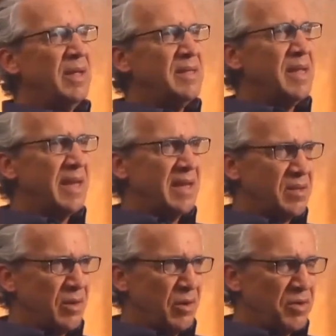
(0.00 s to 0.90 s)
is I get
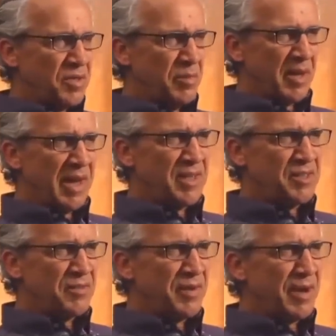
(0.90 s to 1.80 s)
to go to some of the
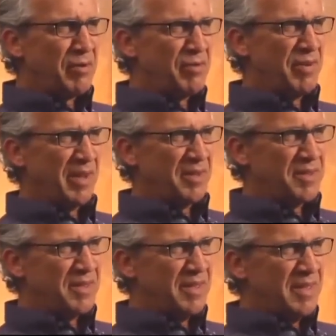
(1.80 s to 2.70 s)
Catch the Fire
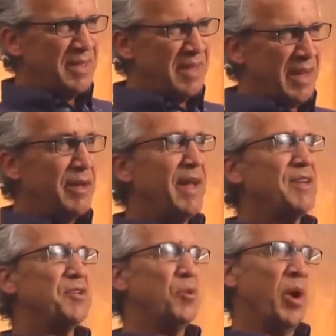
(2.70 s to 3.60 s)
events and
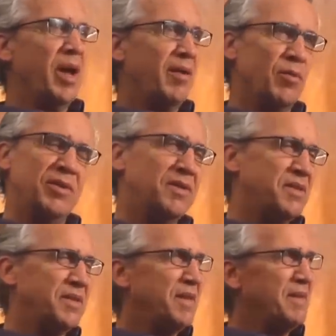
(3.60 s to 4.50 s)
Catch the Wave, which
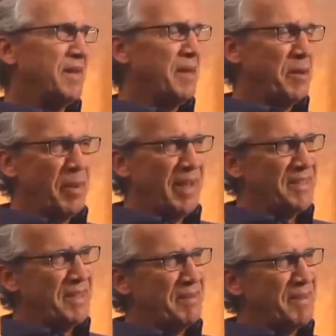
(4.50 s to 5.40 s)
is an
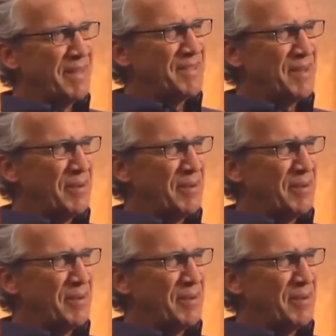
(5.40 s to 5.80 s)
amazing event.